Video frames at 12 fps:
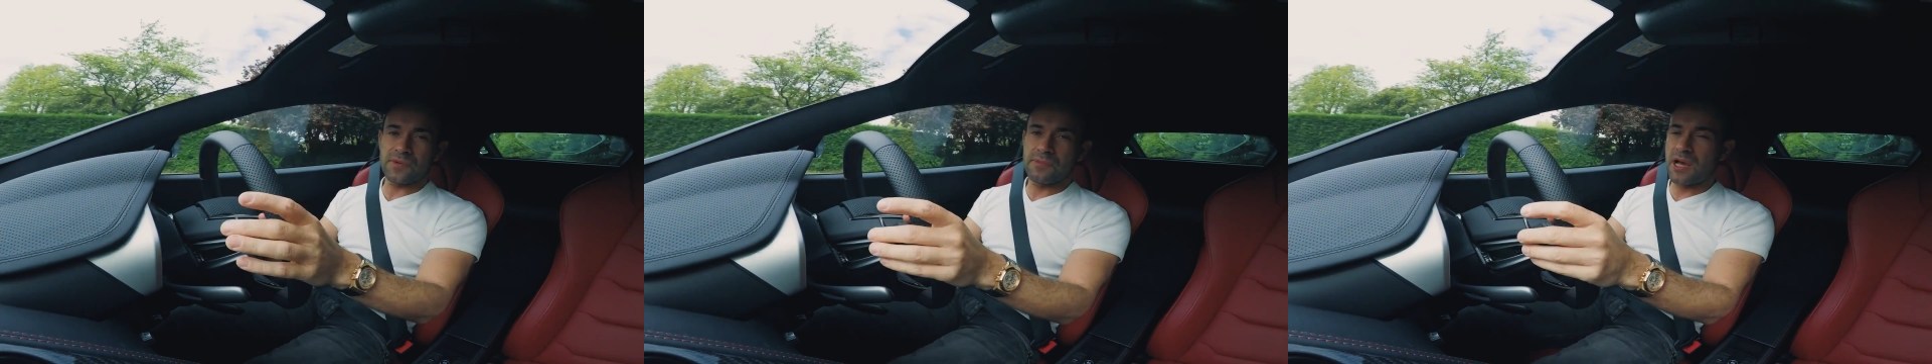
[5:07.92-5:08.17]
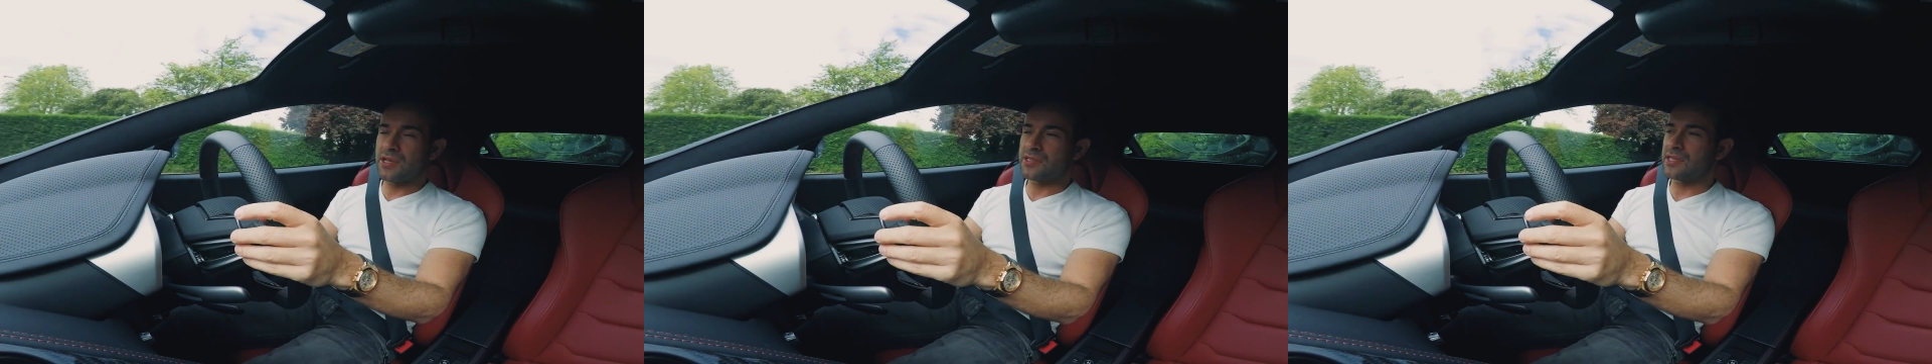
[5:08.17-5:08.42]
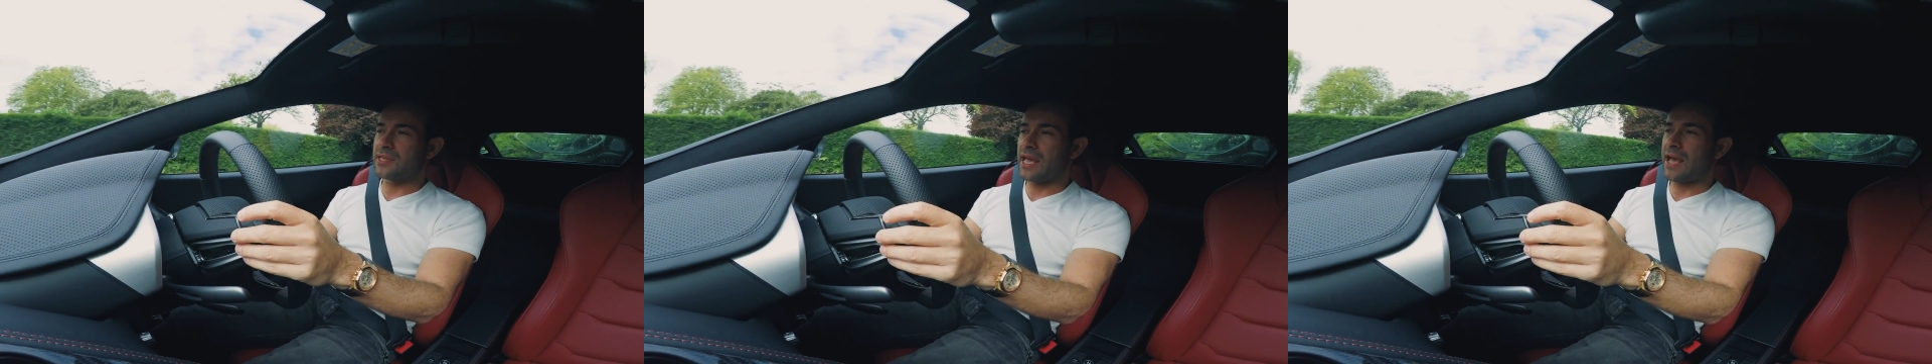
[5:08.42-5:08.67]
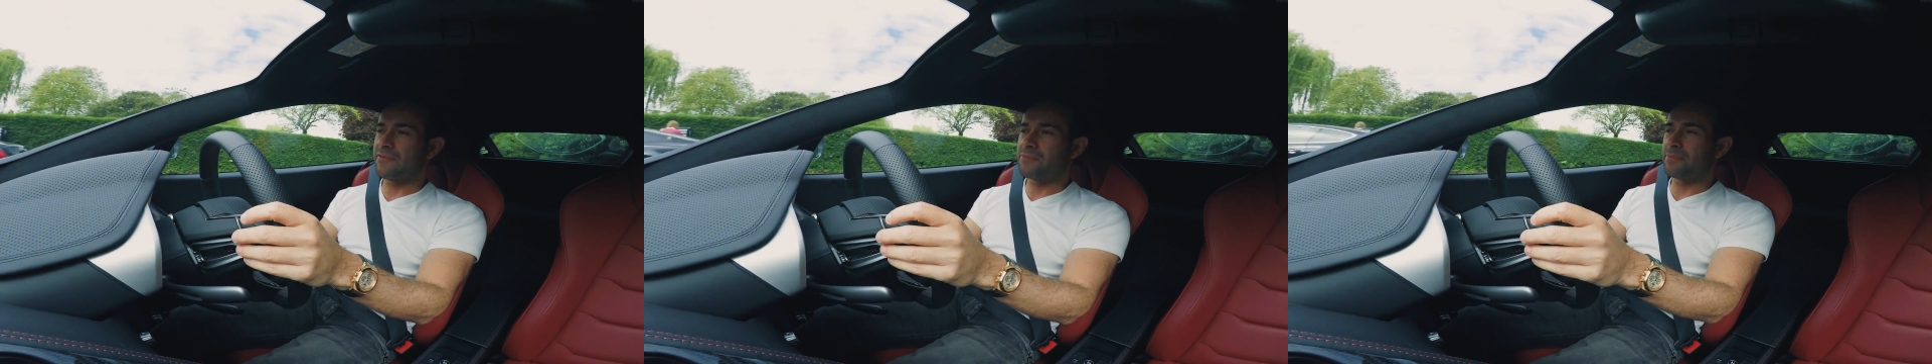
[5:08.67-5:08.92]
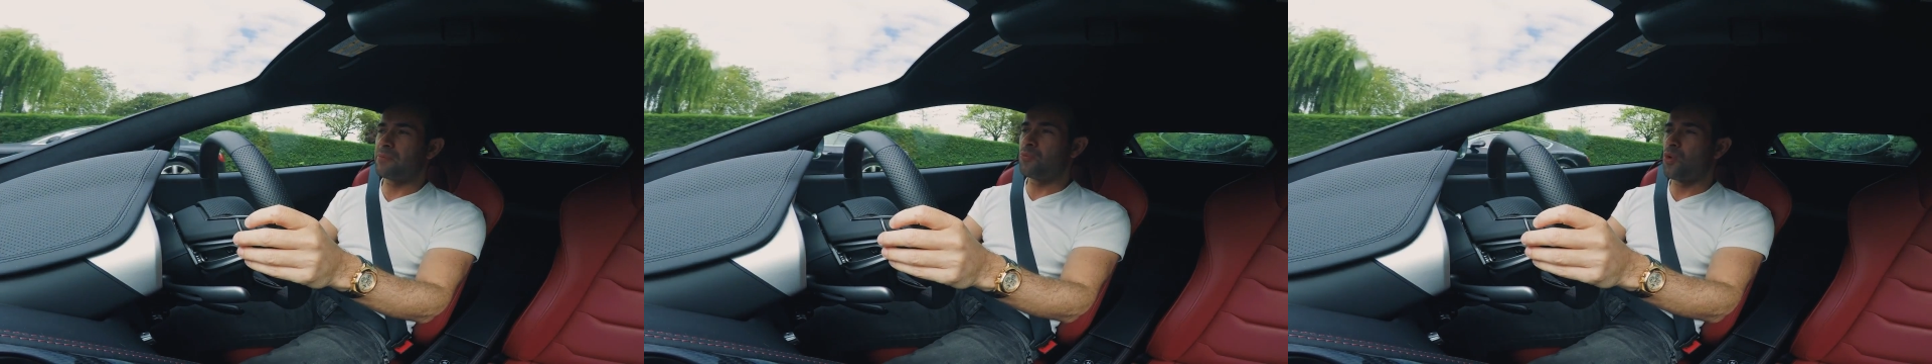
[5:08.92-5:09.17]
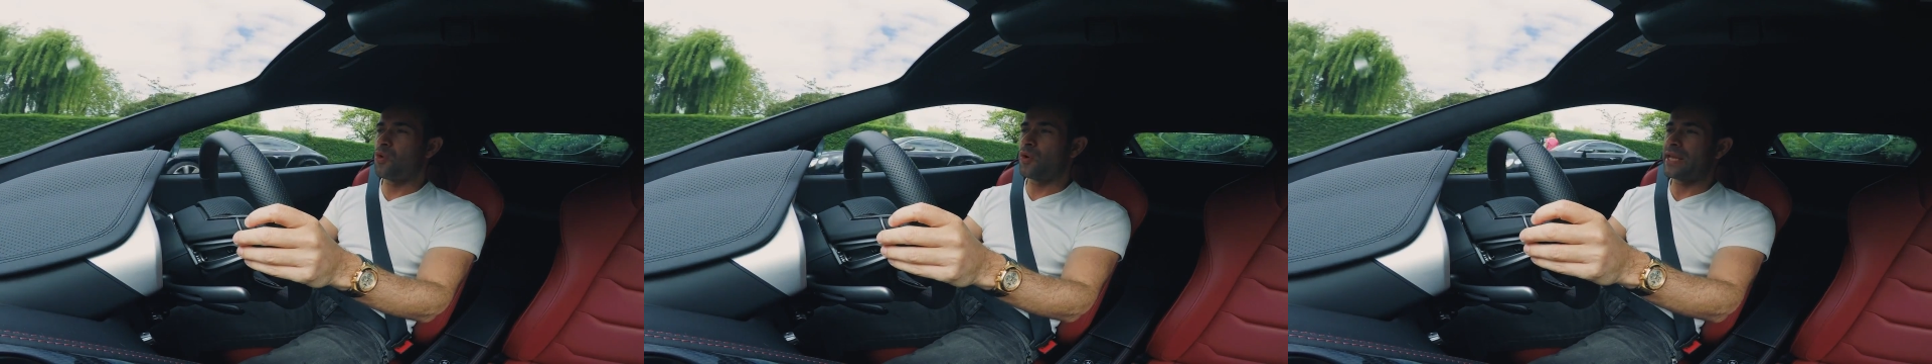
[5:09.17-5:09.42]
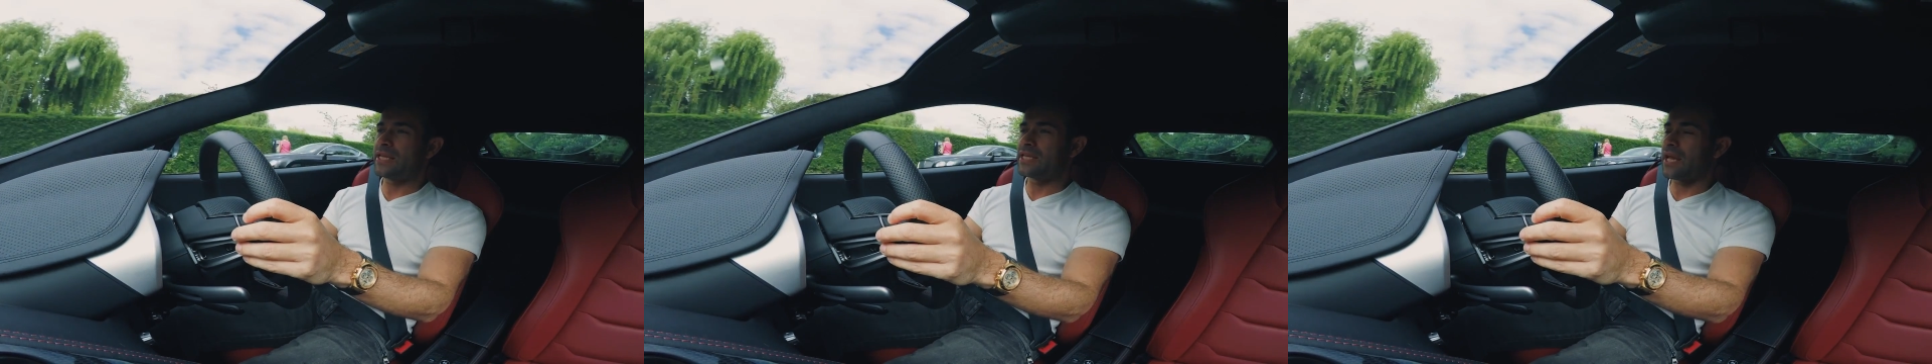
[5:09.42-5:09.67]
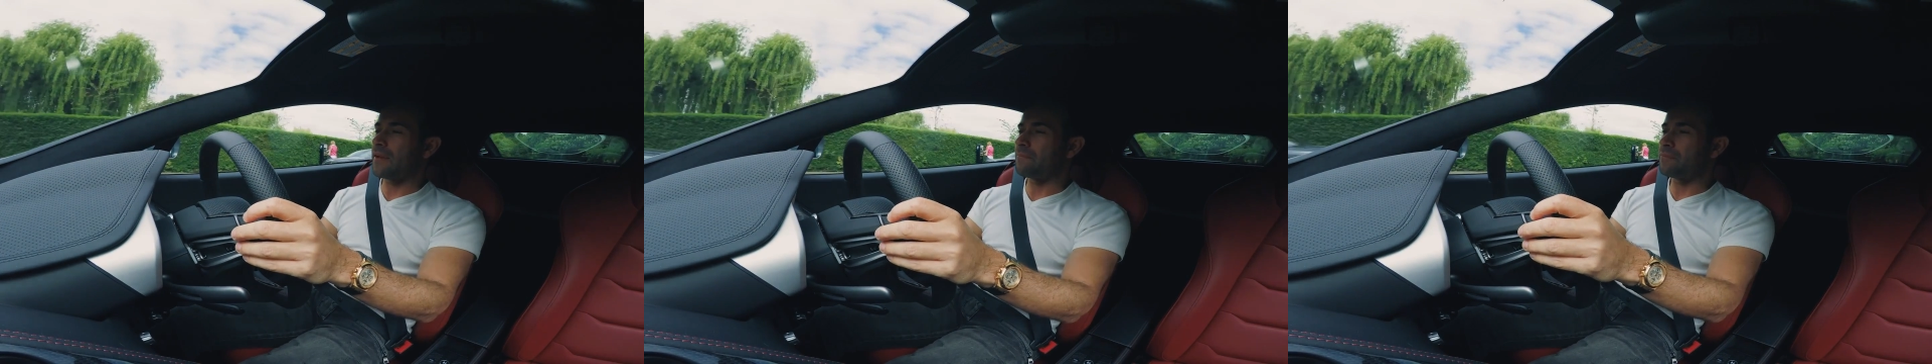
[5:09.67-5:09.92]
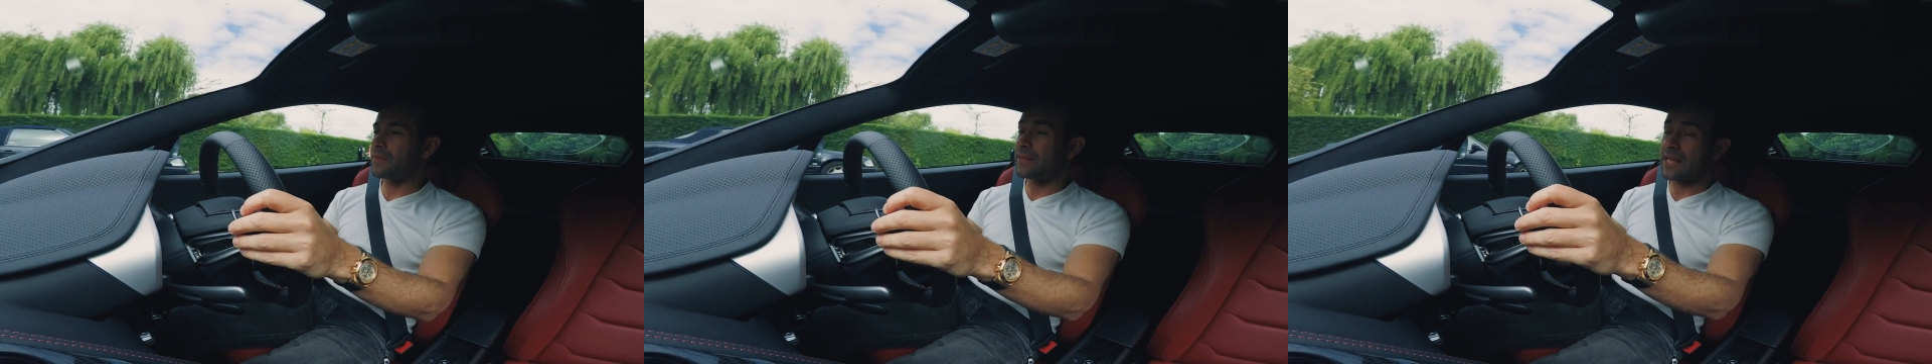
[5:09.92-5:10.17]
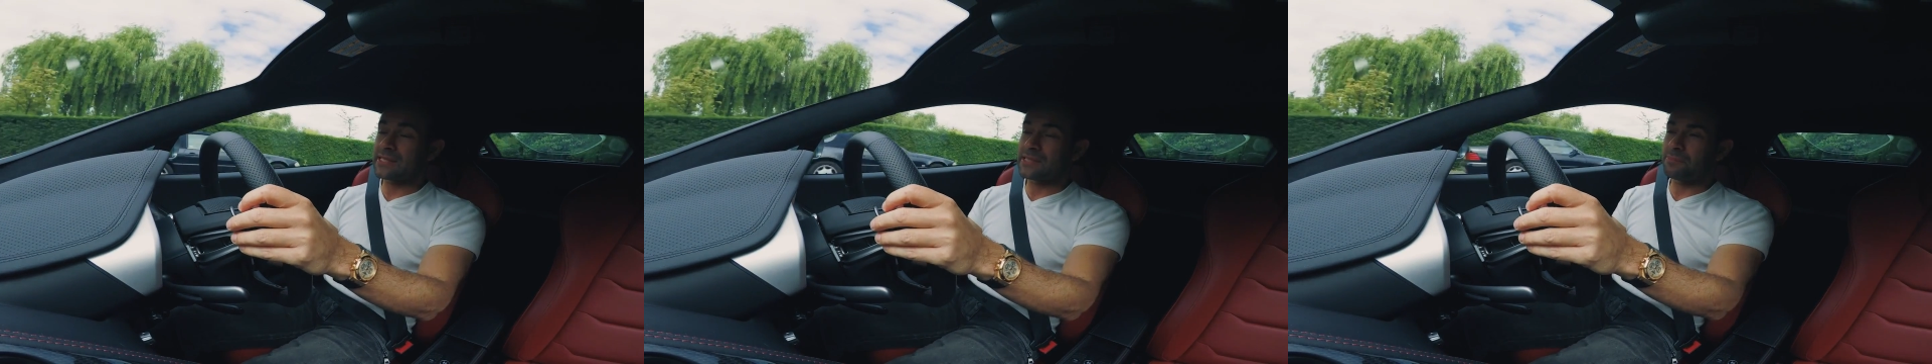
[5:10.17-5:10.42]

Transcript: miles and they haven't been worn in yet. That's a